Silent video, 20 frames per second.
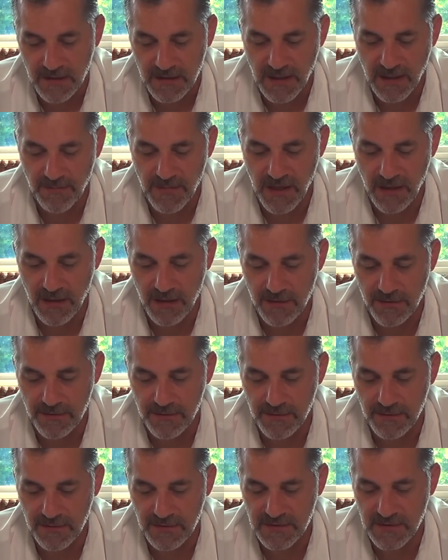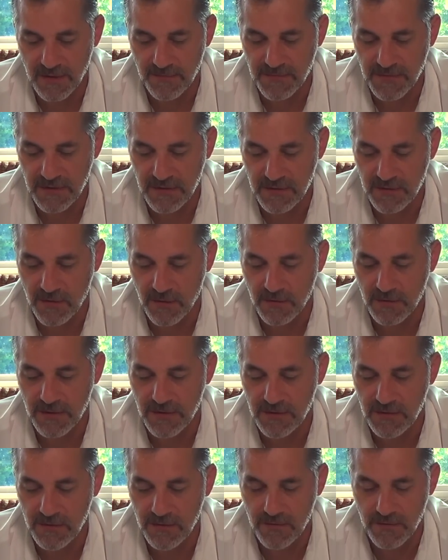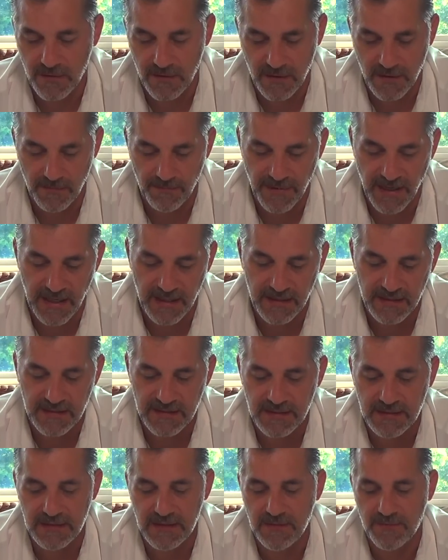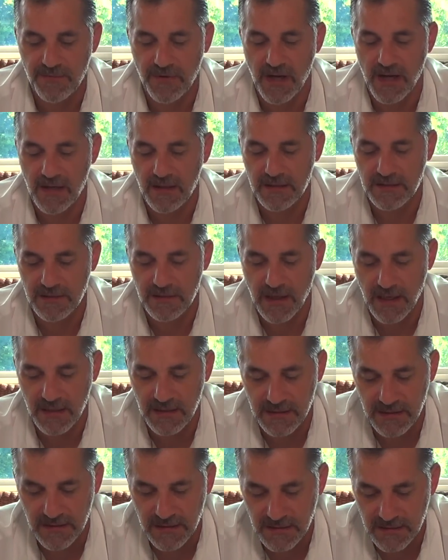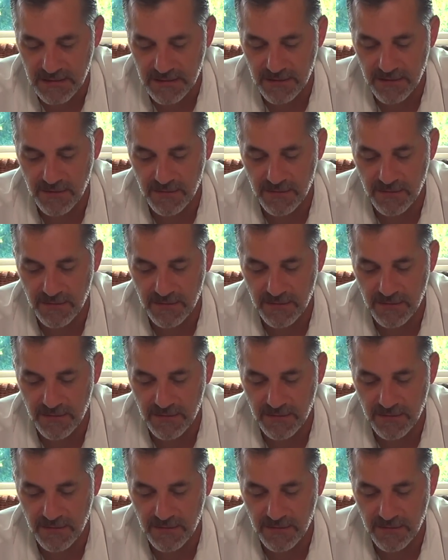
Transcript: They may introduce something totally new or combine existing products or ideas in